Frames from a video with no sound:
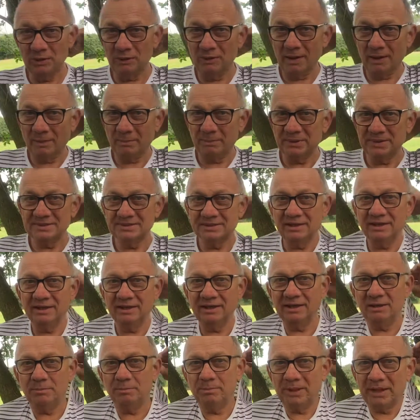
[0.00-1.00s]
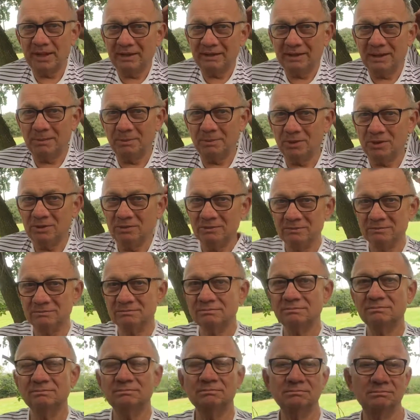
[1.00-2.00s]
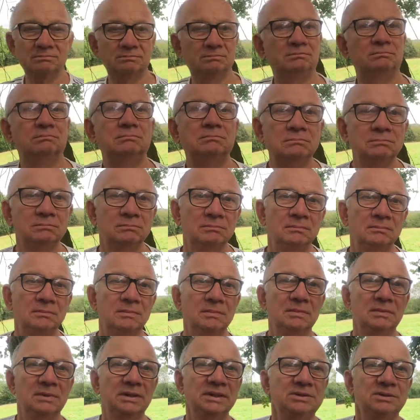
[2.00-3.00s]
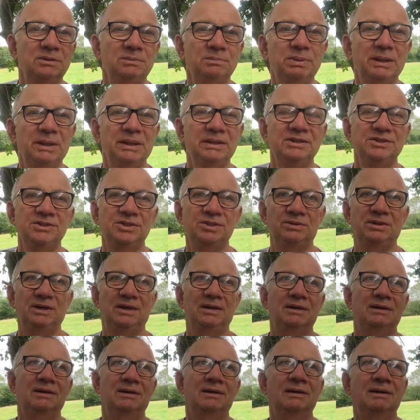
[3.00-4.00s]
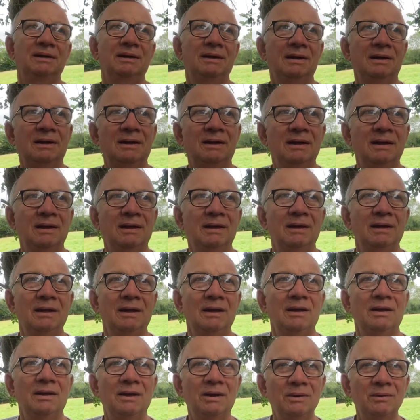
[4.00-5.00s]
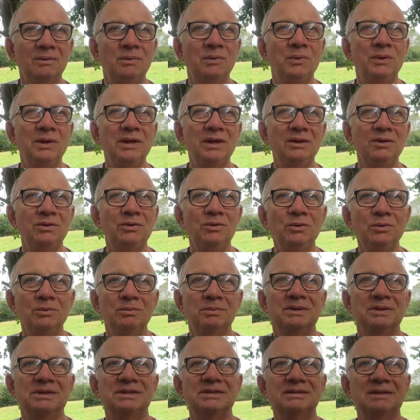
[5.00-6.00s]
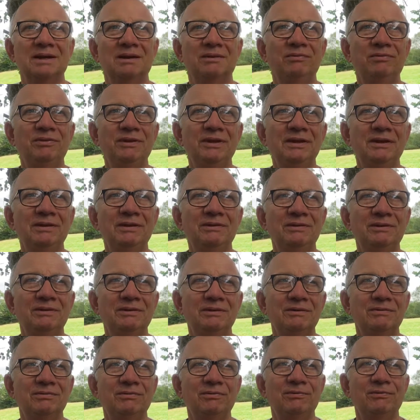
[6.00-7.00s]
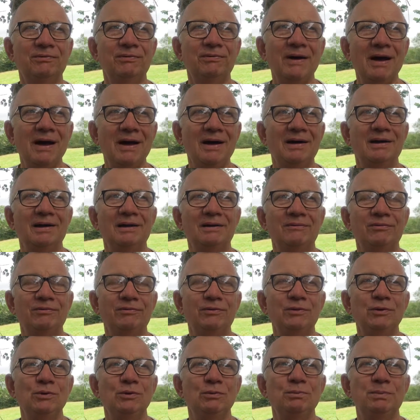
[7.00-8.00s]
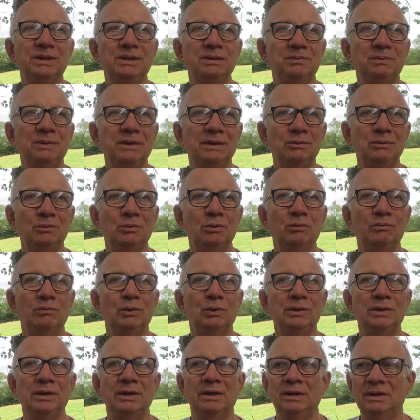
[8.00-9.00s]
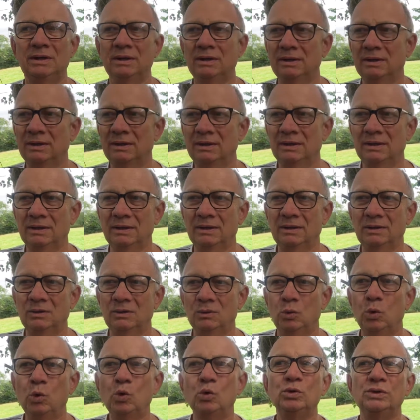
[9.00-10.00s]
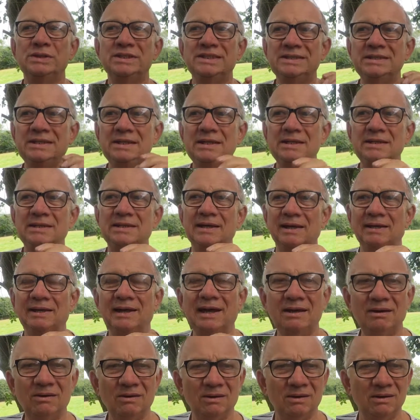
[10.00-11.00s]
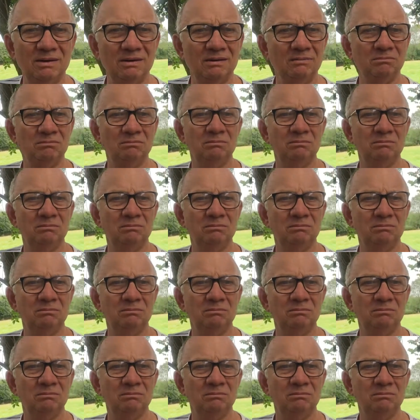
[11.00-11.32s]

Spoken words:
you up and say, hey pal, come on. It's not bad as you think. Now, we humans are very far and few between who could see that. Hang on.